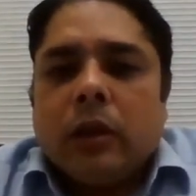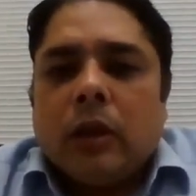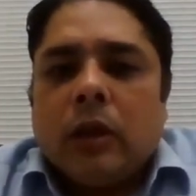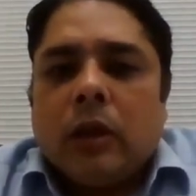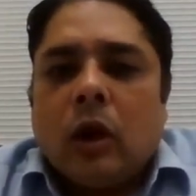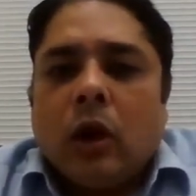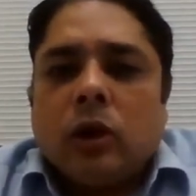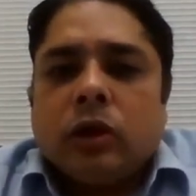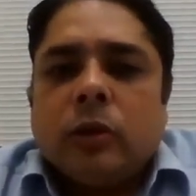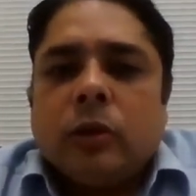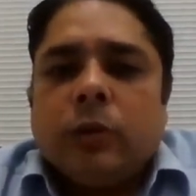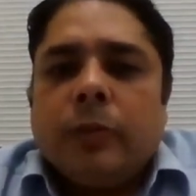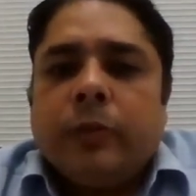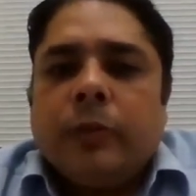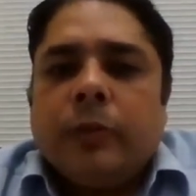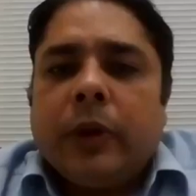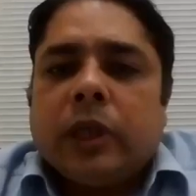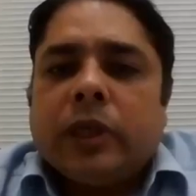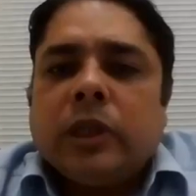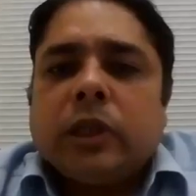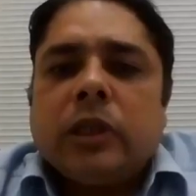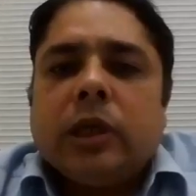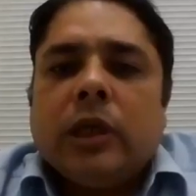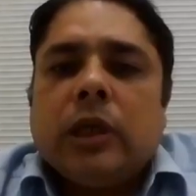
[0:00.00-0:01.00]
The loss in
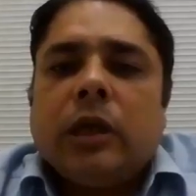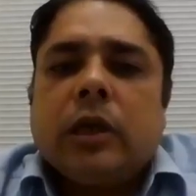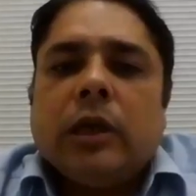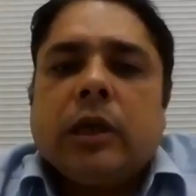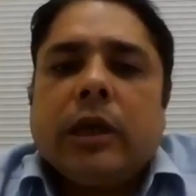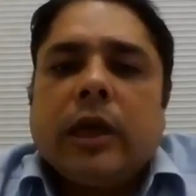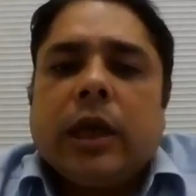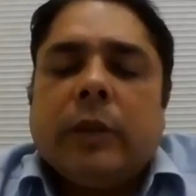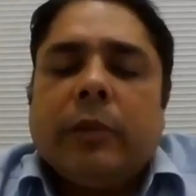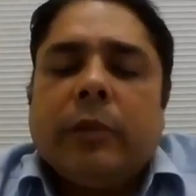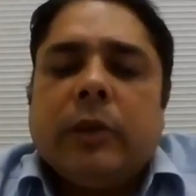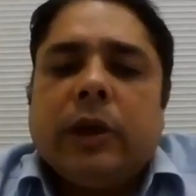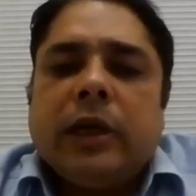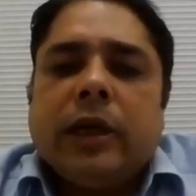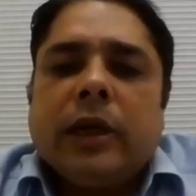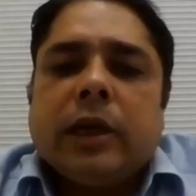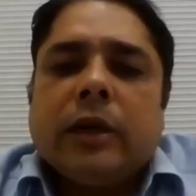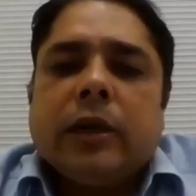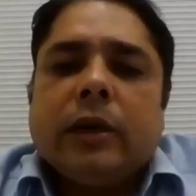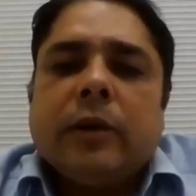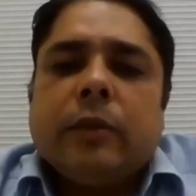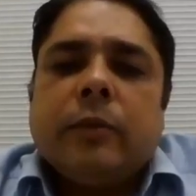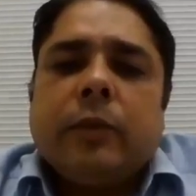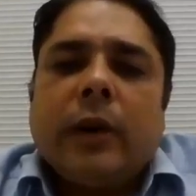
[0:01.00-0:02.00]
pressure can be
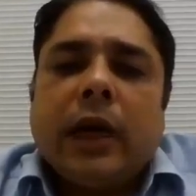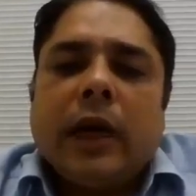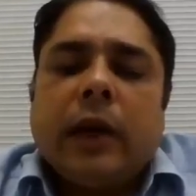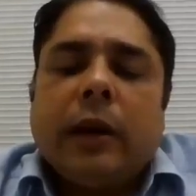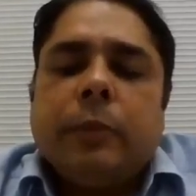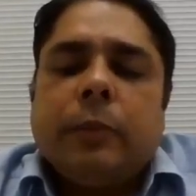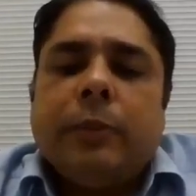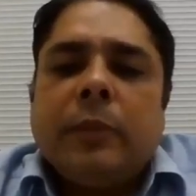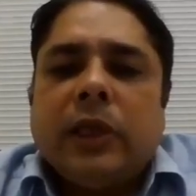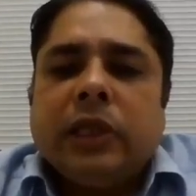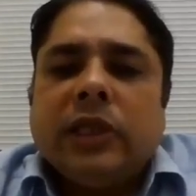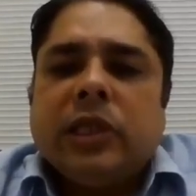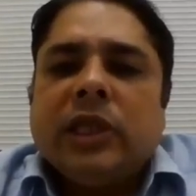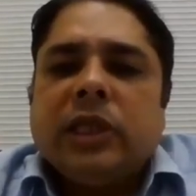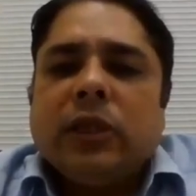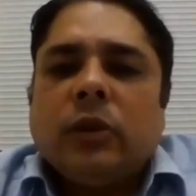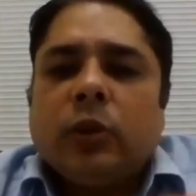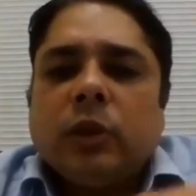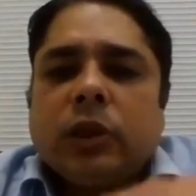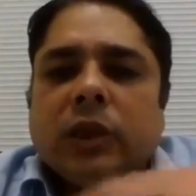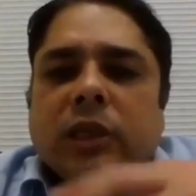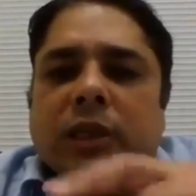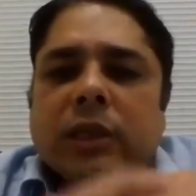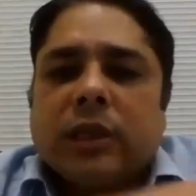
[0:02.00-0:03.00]
detected by a
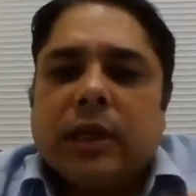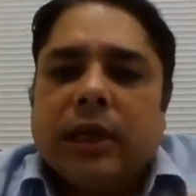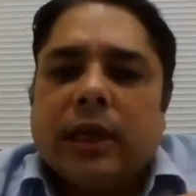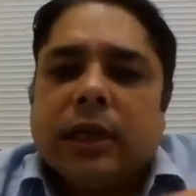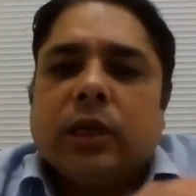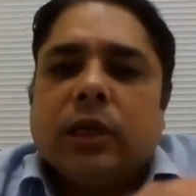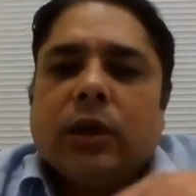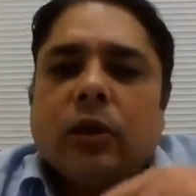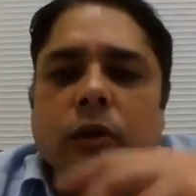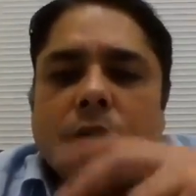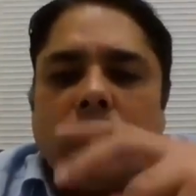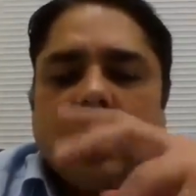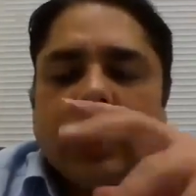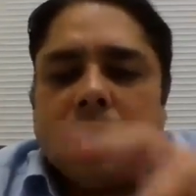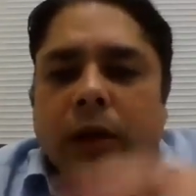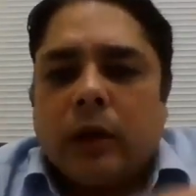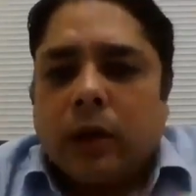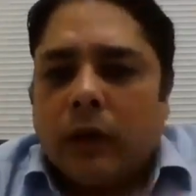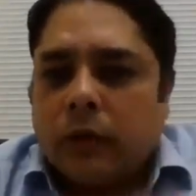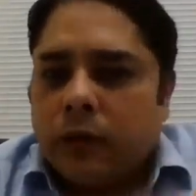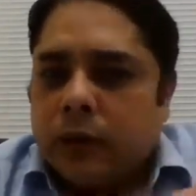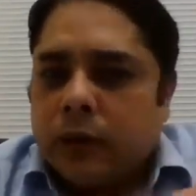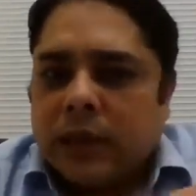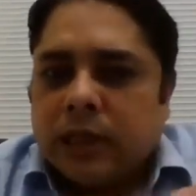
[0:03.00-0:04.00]
PGS, which is connected to the
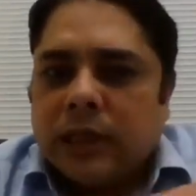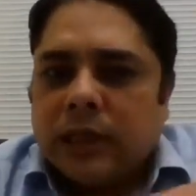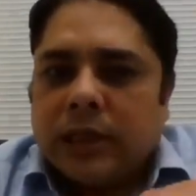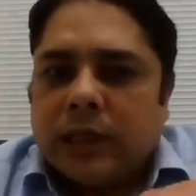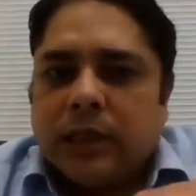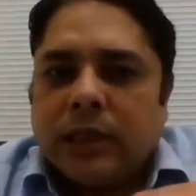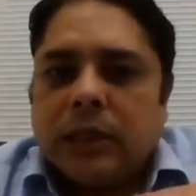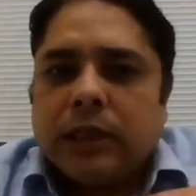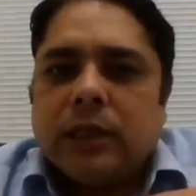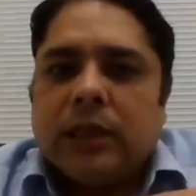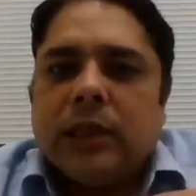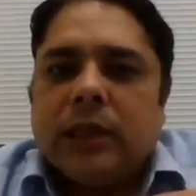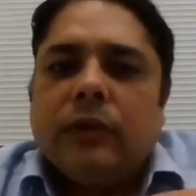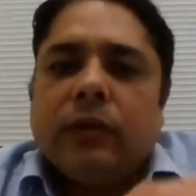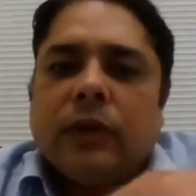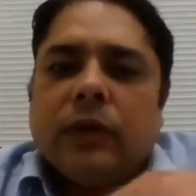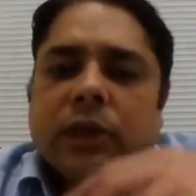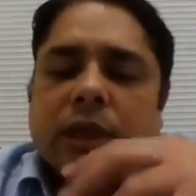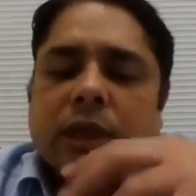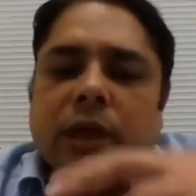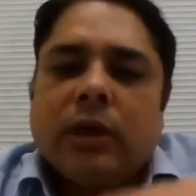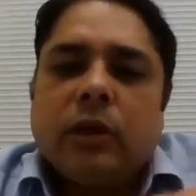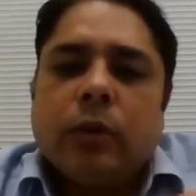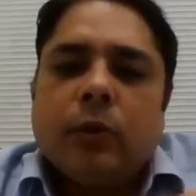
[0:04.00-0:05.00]
end of the HST,
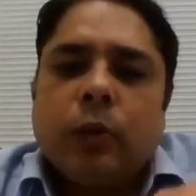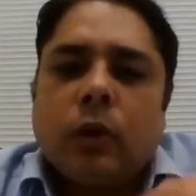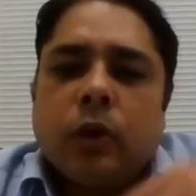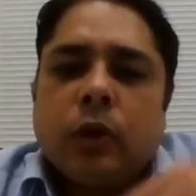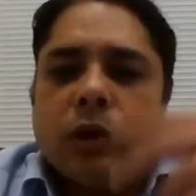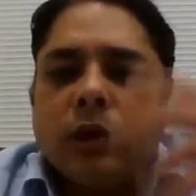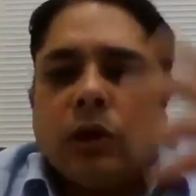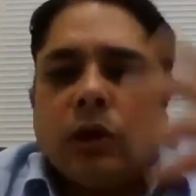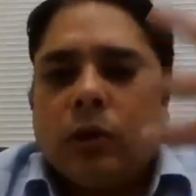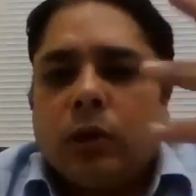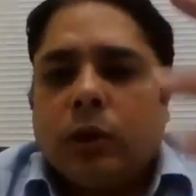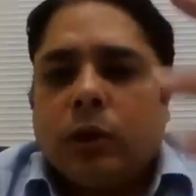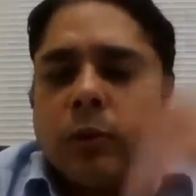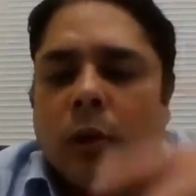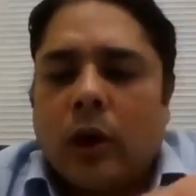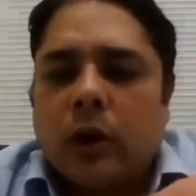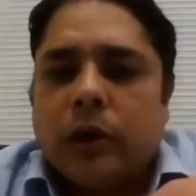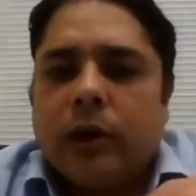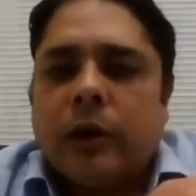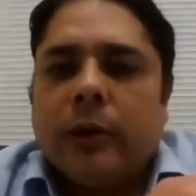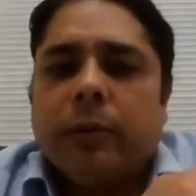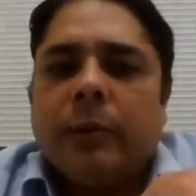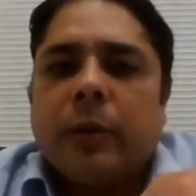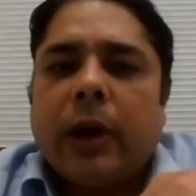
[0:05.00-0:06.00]
which can report it to the
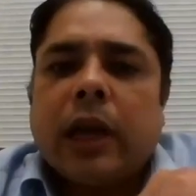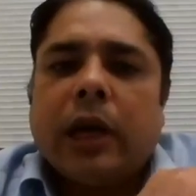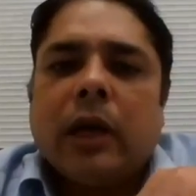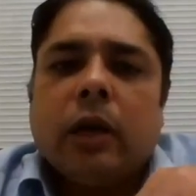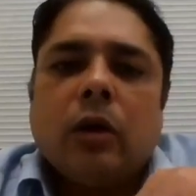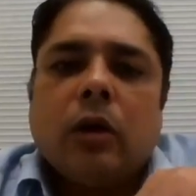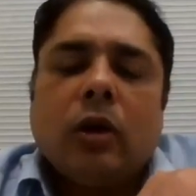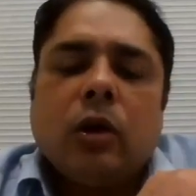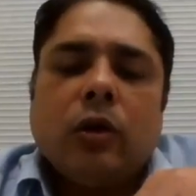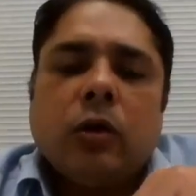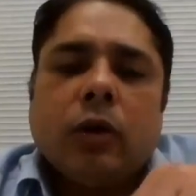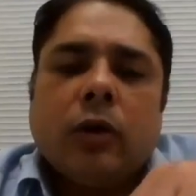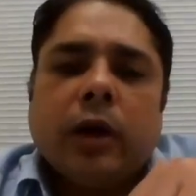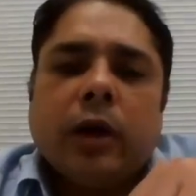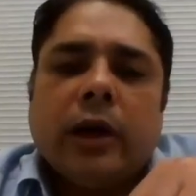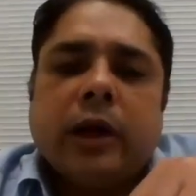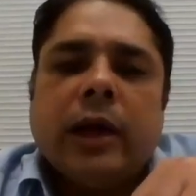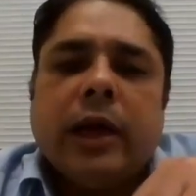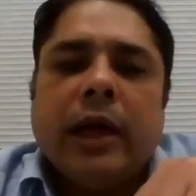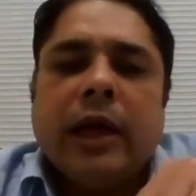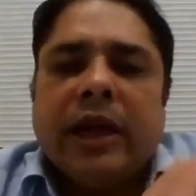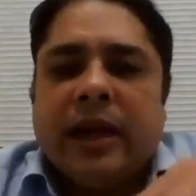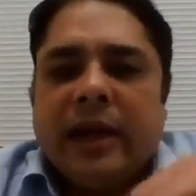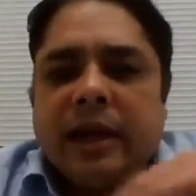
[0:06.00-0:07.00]
monitoring panel, or you
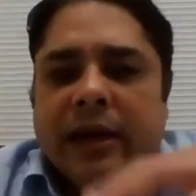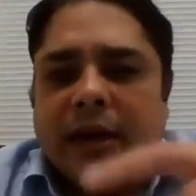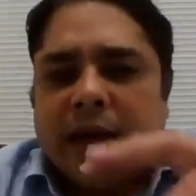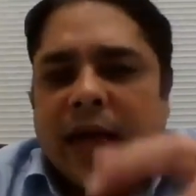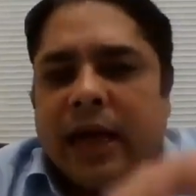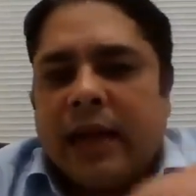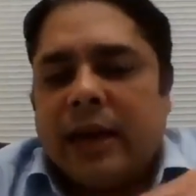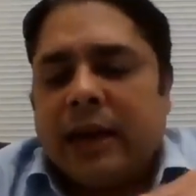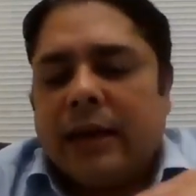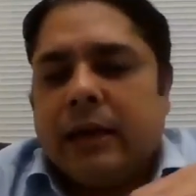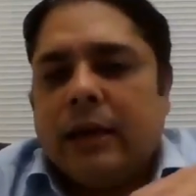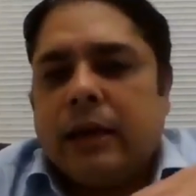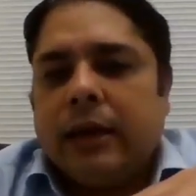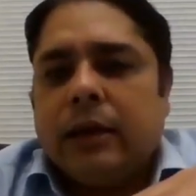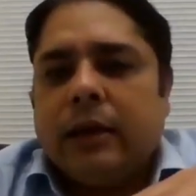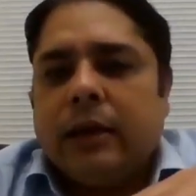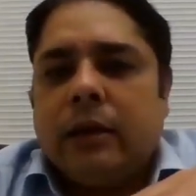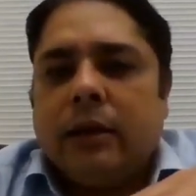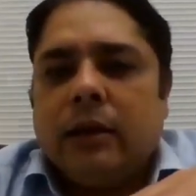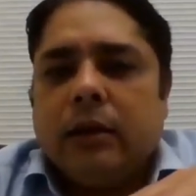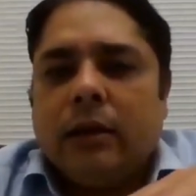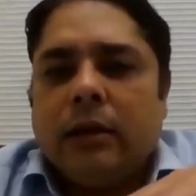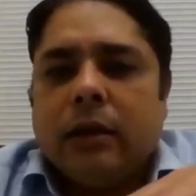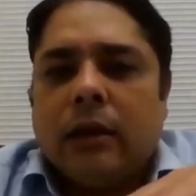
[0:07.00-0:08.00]
can
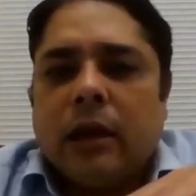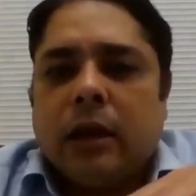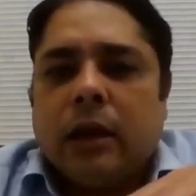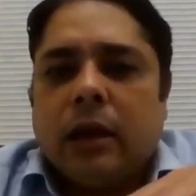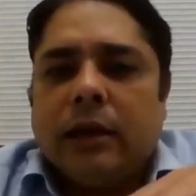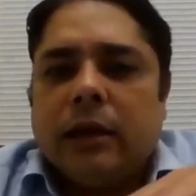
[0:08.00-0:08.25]
directly